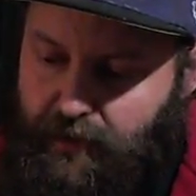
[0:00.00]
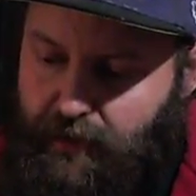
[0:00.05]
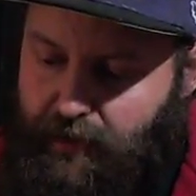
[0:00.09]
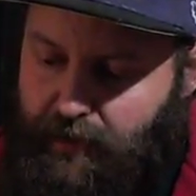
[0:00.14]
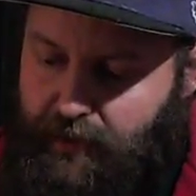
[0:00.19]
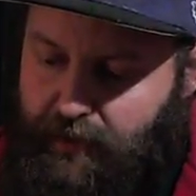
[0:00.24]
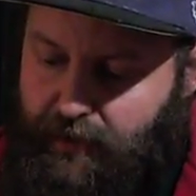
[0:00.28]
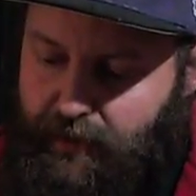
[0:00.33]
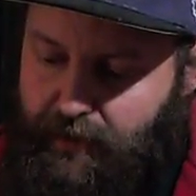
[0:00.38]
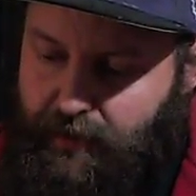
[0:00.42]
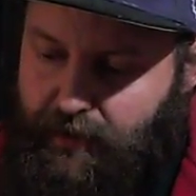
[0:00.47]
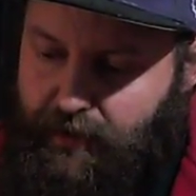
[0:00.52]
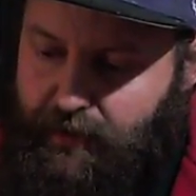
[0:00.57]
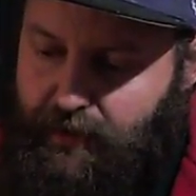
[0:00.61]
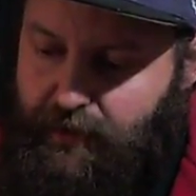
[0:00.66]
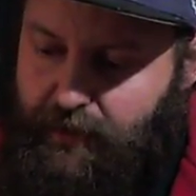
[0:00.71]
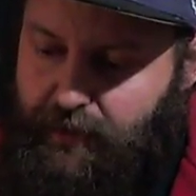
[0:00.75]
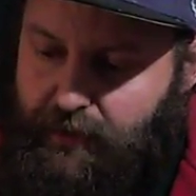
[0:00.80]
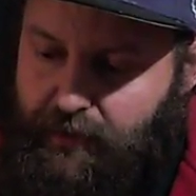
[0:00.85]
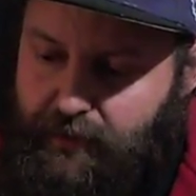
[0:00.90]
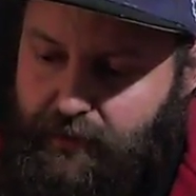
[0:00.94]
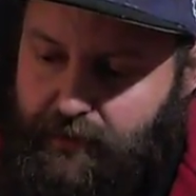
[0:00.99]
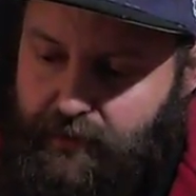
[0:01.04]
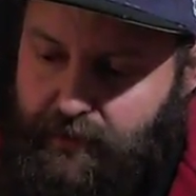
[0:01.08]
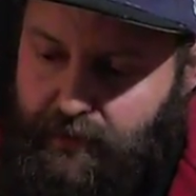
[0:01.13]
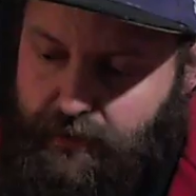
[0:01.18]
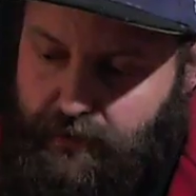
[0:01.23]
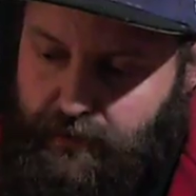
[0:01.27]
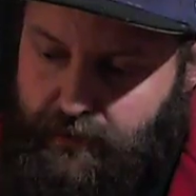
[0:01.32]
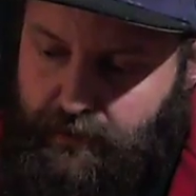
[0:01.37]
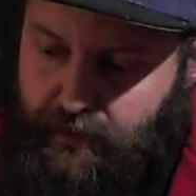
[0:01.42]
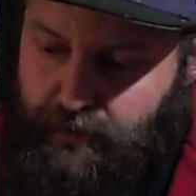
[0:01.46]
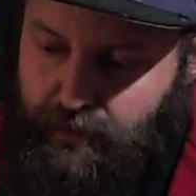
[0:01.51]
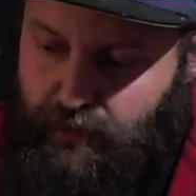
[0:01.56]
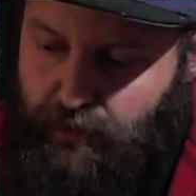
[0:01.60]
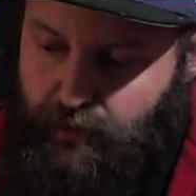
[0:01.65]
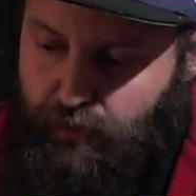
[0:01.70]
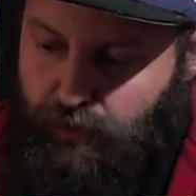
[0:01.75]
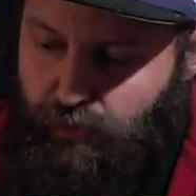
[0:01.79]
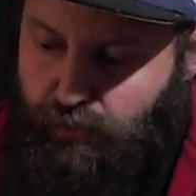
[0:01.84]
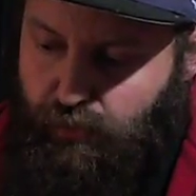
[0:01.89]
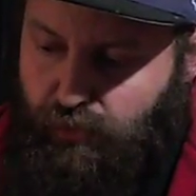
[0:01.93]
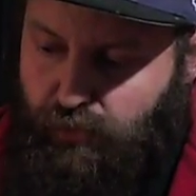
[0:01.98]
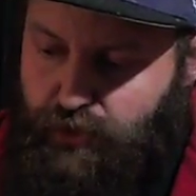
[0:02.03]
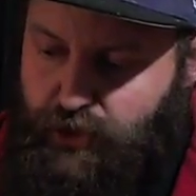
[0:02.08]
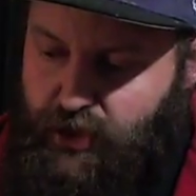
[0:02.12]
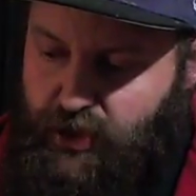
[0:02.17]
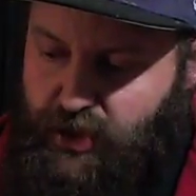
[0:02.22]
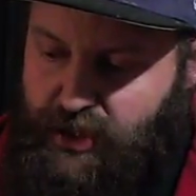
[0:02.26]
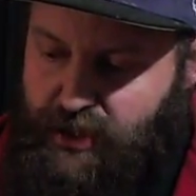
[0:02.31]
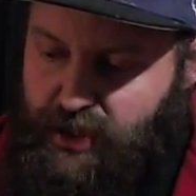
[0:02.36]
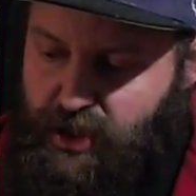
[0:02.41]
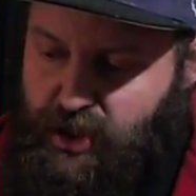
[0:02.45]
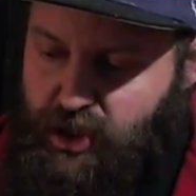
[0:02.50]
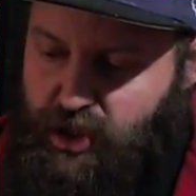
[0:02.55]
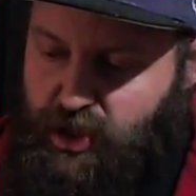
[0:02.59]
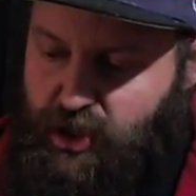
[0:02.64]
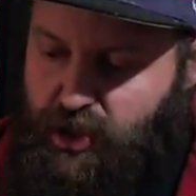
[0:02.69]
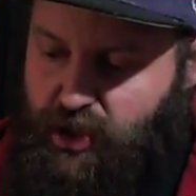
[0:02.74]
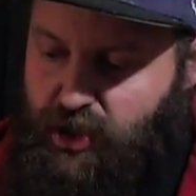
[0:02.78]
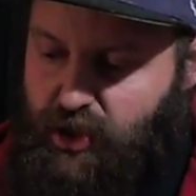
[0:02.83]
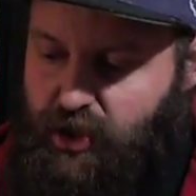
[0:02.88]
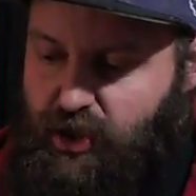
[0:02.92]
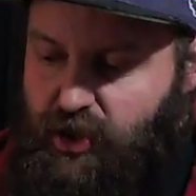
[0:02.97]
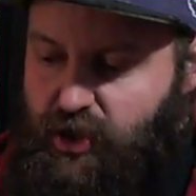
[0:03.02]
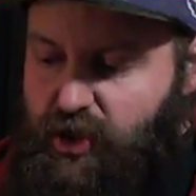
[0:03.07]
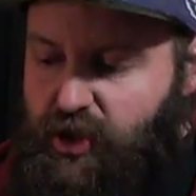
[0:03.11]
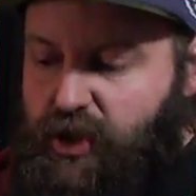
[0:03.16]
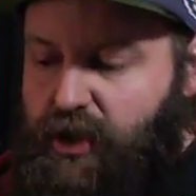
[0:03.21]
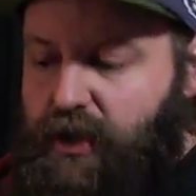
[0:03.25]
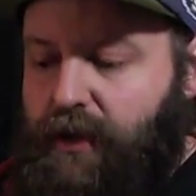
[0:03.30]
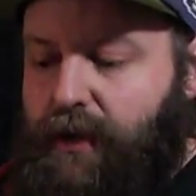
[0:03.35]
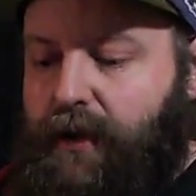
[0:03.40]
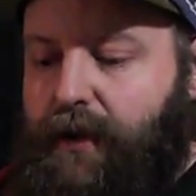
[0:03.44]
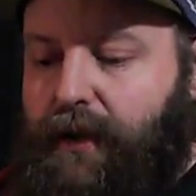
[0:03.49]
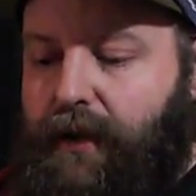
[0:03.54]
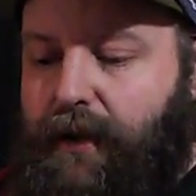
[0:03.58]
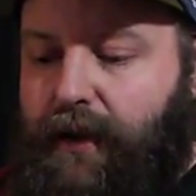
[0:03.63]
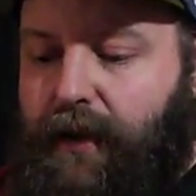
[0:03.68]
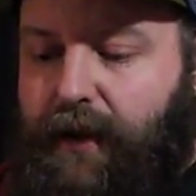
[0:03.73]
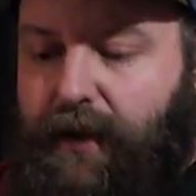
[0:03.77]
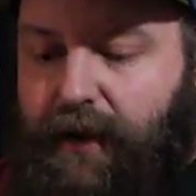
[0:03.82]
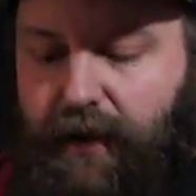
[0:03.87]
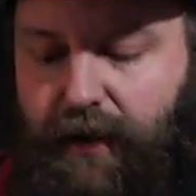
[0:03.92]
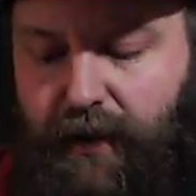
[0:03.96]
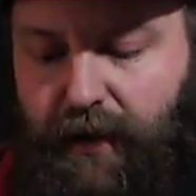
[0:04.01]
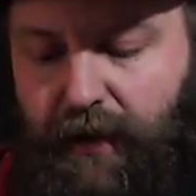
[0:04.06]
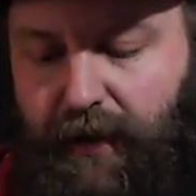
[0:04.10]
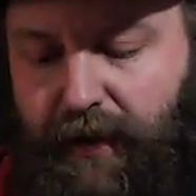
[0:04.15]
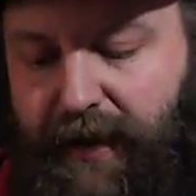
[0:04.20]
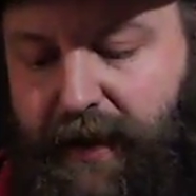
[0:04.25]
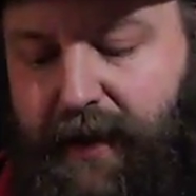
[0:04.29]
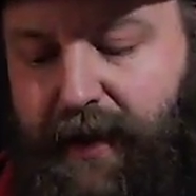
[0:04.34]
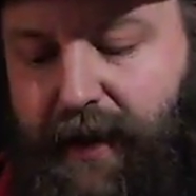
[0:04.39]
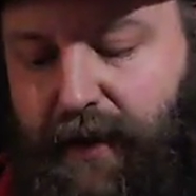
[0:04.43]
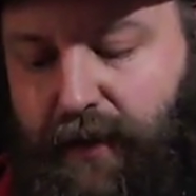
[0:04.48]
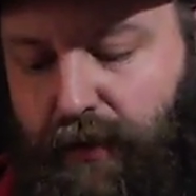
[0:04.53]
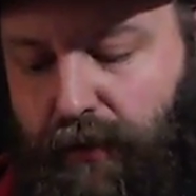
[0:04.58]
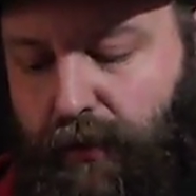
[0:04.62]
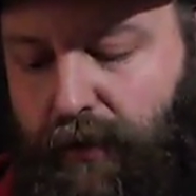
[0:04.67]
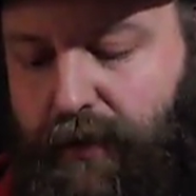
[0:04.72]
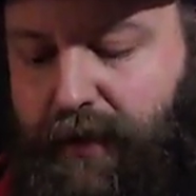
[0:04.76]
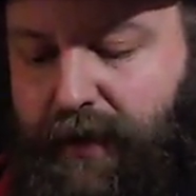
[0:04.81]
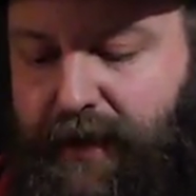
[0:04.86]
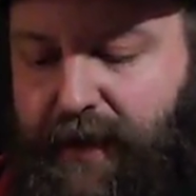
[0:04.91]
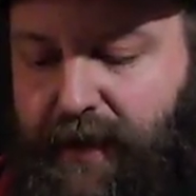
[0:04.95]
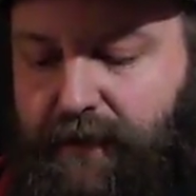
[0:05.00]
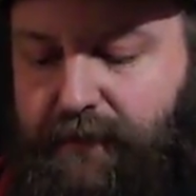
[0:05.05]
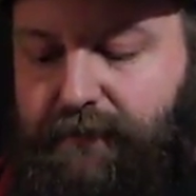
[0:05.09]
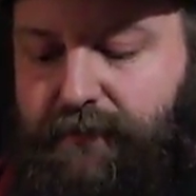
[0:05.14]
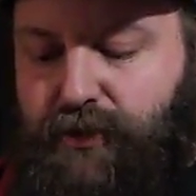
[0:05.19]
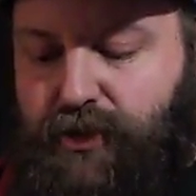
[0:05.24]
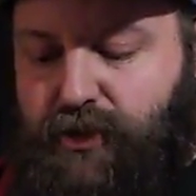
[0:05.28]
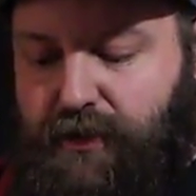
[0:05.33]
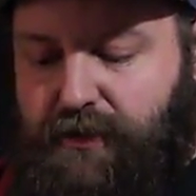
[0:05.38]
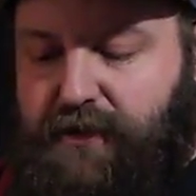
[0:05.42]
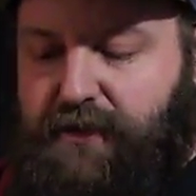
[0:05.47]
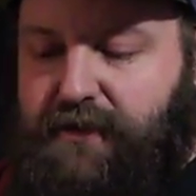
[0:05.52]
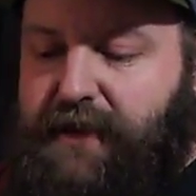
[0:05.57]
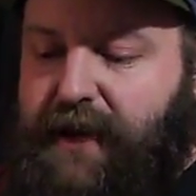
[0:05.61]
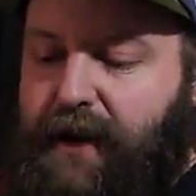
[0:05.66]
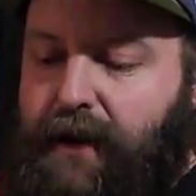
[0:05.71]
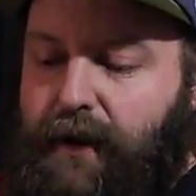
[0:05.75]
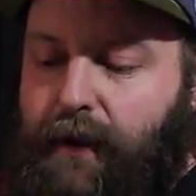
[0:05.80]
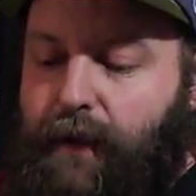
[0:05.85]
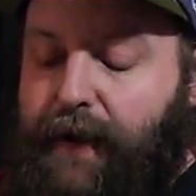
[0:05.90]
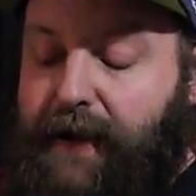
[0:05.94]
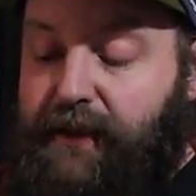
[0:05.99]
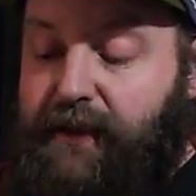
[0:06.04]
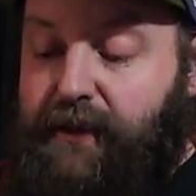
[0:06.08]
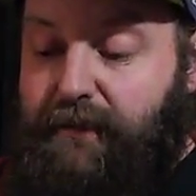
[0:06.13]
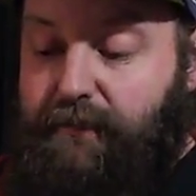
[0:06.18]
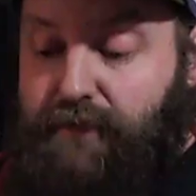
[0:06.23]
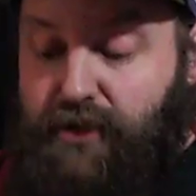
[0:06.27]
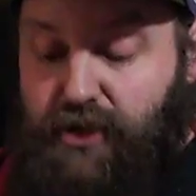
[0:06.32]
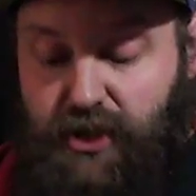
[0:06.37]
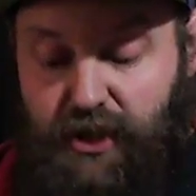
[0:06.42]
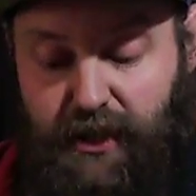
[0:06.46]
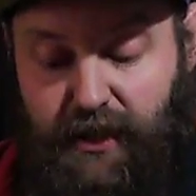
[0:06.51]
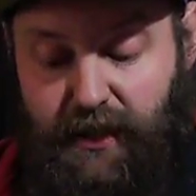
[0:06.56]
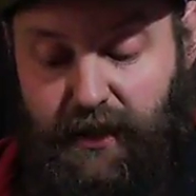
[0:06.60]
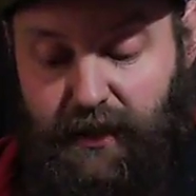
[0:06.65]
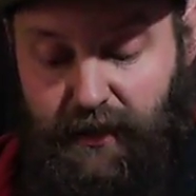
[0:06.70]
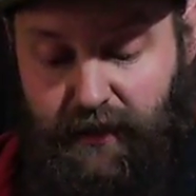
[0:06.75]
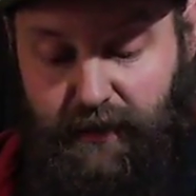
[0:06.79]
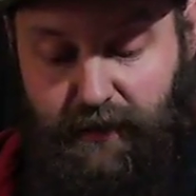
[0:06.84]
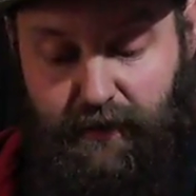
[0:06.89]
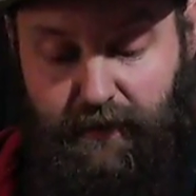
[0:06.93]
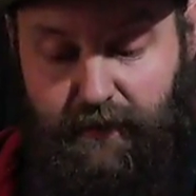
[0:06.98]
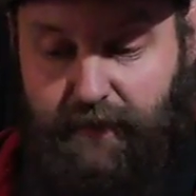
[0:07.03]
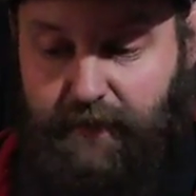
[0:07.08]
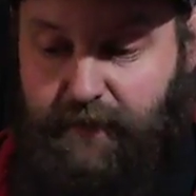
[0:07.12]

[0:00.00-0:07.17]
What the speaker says: Ah. Whoosh. Ah, okay, Hawkeye shoots his arrow at the machine.